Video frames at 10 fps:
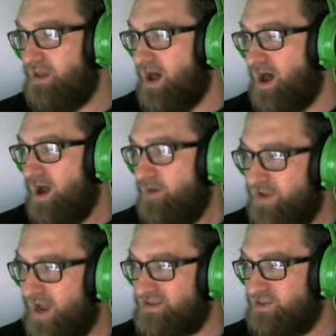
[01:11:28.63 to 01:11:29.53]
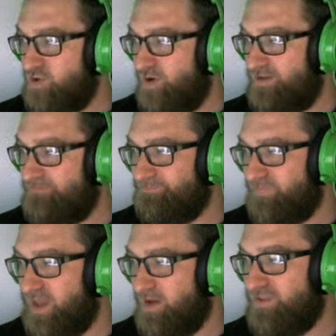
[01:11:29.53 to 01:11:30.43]
Uh, I hope you guys enjoyed it.
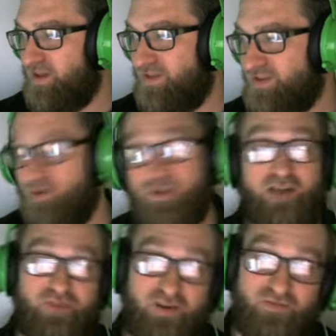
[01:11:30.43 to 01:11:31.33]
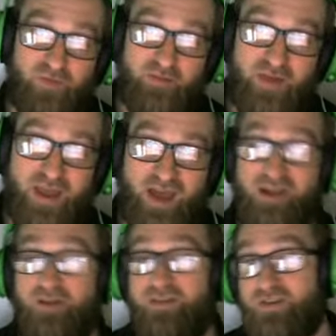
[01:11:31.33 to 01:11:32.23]
That, these are a lot of fun for me to make. I
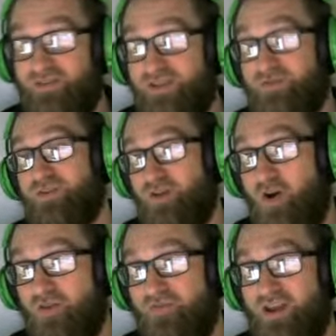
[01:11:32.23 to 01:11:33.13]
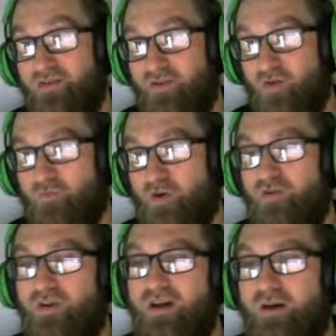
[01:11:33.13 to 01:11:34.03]
know these are, this was a longer video than
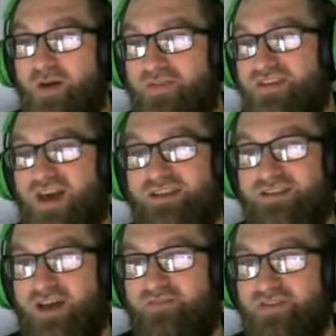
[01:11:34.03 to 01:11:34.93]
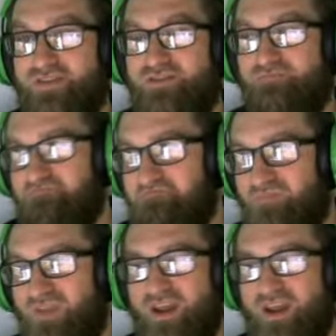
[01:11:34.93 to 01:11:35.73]
normal, but this kind of stuff is you